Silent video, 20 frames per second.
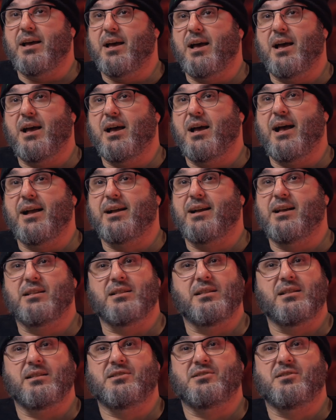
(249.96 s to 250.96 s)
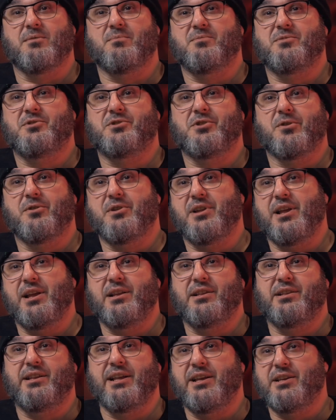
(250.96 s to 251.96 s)
I got some dirty
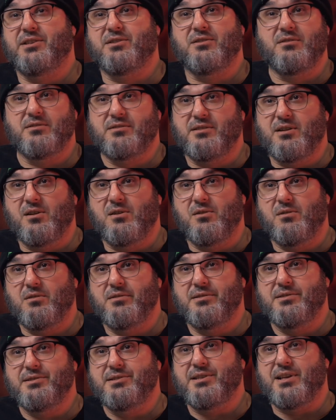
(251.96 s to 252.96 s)
diesel tones.